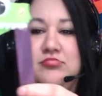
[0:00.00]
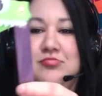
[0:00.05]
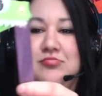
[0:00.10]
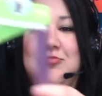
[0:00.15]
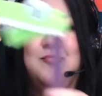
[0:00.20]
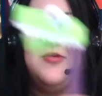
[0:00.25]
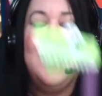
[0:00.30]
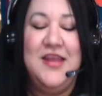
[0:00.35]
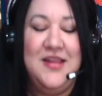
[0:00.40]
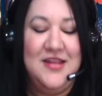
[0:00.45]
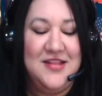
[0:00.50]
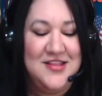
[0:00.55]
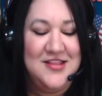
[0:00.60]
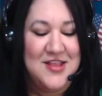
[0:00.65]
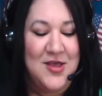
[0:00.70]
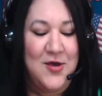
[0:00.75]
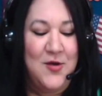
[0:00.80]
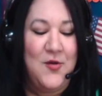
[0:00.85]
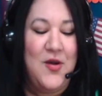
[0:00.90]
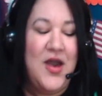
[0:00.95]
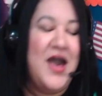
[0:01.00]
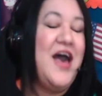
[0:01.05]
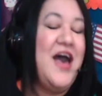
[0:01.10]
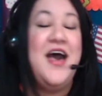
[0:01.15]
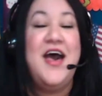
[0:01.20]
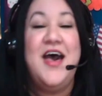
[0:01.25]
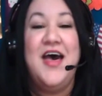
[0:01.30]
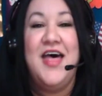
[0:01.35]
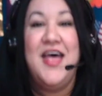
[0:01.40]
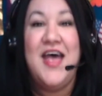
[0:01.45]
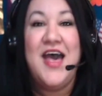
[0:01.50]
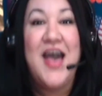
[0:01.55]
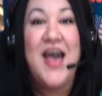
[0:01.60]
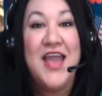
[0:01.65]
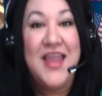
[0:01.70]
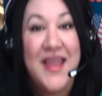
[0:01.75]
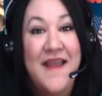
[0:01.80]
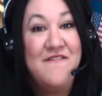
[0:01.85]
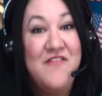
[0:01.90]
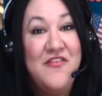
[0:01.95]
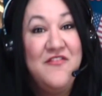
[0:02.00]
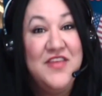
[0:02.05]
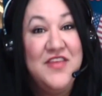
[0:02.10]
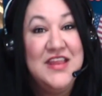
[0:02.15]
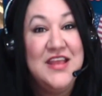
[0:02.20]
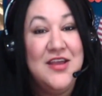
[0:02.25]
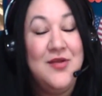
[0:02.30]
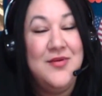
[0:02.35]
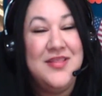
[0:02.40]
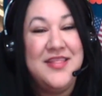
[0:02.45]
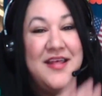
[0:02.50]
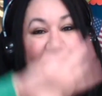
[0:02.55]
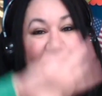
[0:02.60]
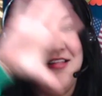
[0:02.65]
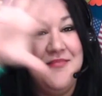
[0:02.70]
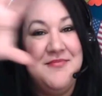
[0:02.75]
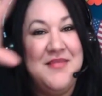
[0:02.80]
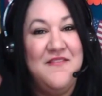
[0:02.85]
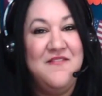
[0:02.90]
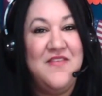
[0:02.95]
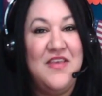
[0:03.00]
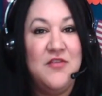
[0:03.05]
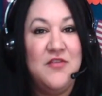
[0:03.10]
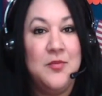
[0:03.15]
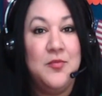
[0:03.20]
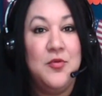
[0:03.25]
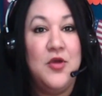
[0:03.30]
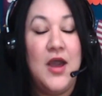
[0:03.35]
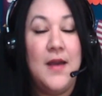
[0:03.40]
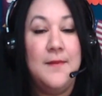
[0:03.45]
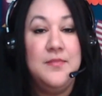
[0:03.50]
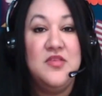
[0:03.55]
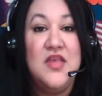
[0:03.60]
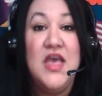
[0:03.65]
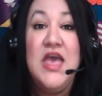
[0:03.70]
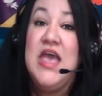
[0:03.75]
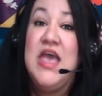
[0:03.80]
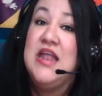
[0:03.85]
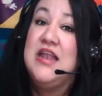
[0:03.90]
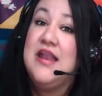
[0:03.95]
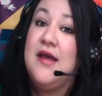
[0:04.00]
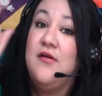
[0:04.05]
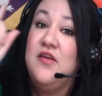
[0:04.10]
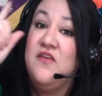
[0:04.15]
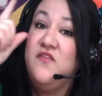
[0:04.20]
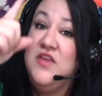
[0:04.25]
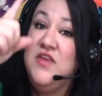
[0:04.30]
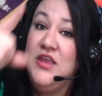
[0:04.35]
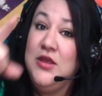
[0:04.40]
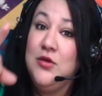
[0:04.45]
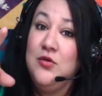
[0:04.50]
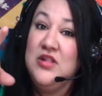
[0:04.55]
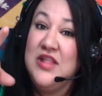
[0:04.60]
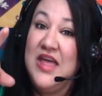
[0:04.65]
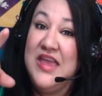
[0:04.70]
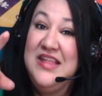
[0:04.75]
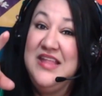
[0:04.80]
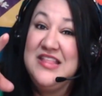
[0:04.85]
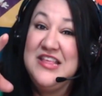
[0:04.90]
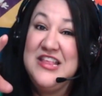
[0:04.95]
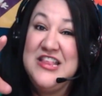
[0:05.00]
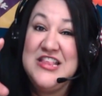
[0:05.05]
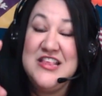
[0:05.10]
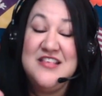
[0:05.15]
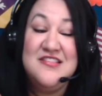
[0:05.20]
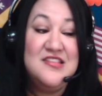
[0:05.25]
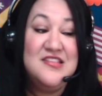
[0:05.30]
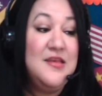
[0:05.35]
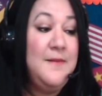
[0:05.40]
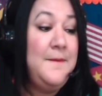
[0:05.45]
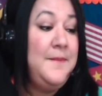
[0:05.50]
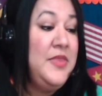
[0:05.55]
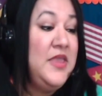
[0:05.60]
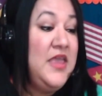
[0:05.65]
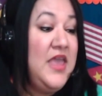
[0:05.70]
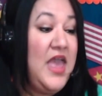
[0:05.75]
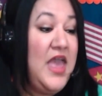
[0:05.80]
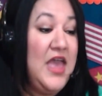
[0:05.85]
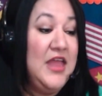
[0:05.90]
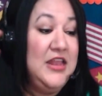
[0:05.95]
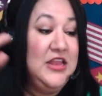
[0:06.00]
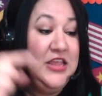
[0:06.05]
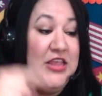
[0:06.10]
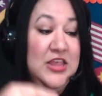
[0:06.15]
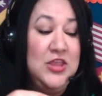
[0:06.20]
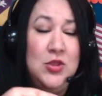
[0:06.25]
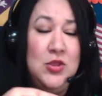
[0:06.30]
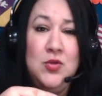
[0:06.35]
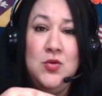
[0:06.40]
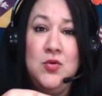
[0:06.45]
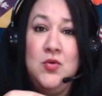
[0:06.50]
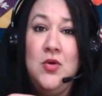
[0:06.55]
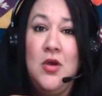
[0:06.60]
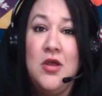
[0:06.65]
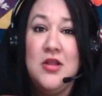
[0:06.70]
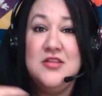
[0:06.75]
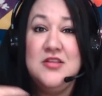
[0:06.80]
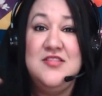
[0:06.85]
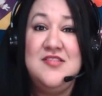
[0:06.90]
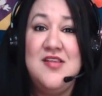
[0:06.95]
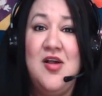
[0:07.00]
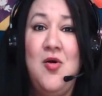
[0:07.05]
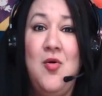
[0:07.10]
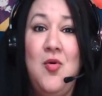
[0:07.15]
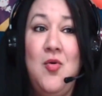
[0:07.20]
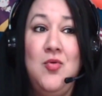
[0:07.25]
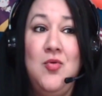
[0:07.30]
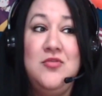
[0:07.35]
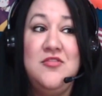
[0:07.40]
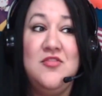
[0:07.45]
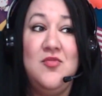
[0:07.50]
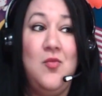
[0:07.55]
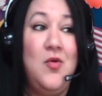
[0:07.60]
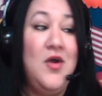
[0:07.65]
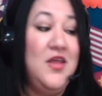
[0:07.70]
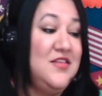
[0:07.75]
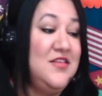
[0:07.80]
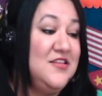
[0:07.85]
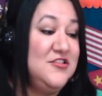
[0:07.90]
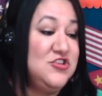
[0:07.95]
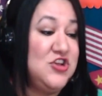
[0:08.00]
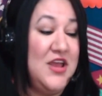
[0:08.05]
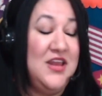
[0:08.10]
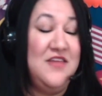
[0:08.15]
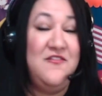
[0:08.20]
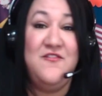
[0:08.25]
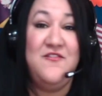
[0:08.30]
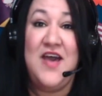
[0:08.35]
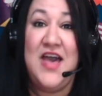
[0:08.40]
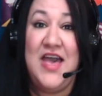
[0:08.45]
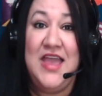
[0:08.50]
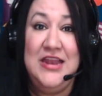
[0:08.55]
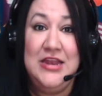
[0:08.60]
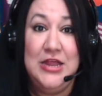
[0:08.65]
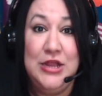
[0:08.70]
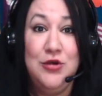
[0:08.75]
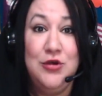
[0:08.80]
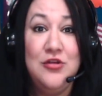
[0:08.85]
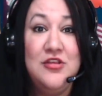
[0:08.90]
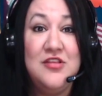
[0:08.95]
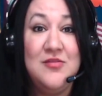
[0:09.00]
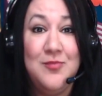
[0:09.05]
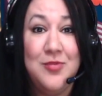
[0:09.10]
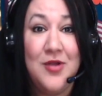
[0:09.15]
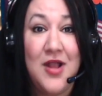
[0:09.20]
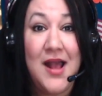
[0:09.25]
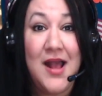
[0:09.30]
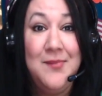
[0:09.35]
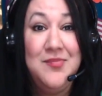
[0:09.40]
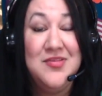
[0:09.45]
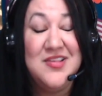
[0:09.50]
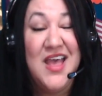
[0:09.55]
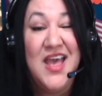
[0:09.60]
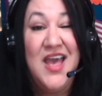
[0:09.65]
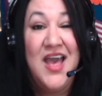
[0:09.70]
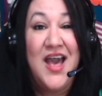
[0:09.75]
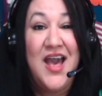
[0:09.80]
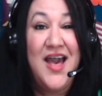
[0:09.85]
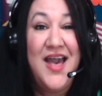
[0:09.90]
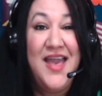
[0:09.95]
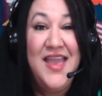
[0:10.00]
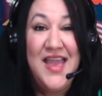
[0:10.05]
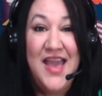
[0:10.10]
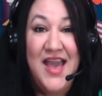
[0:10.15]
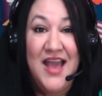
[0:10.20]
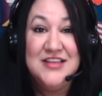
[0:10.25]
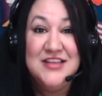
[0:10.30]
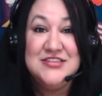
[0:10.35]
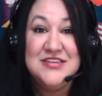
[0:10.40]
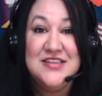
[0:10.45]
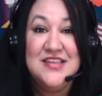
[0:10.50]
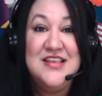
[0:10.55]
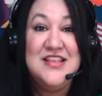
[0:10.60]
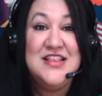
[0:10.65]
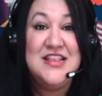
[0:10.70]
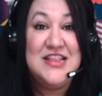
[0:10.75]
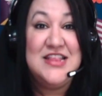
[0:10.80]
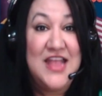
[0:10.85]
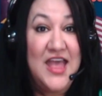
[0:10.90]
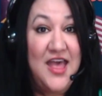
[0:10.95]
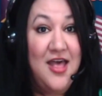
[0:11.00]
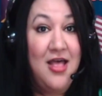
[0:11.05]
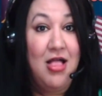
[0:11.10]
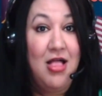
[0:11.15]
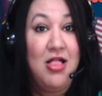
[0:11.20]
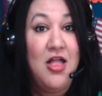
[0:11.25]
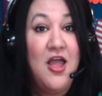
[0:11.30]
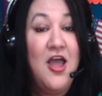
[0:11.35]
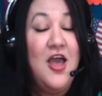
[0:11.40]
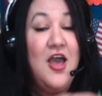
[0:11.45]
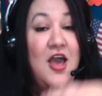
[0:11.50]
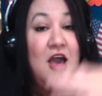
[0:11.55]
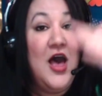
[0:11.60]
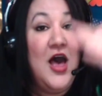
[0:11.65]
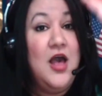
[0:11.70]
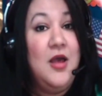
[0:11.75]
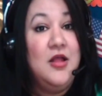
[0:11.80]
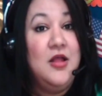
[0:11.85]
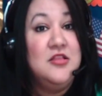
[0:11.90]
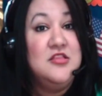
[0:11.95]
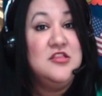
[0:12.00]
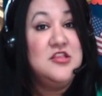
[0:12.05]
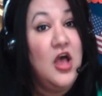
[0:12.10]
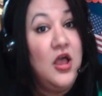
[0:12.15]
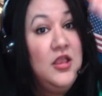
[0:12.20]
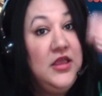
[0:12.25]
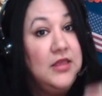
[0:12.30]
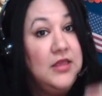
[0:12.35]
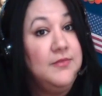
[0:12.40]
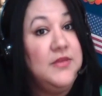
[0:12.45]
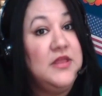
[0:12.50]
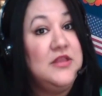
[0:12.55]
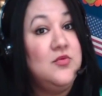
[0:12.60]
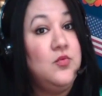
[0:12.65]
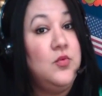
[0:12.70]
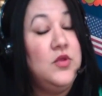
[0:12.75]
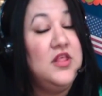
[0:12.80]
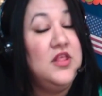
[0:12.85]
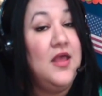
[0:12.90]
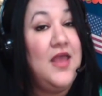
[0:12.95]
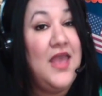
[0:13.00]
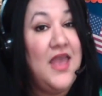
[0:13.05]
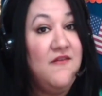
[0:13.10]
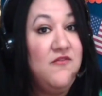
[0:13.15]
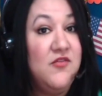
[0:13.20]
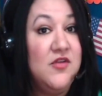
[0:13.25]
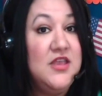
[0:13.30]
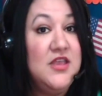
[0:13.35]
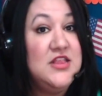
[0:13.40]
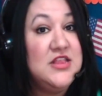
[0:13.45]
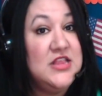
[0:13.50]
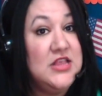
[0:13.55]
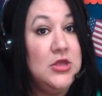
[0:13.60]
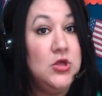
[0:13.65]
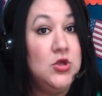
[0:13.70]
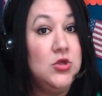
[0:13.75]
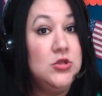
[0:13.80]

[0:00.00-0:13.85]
Right. So I have a video with all of my favorite props. Now, if you like this system and you don't want to try to find hundreds of props, I actually sell a document with every single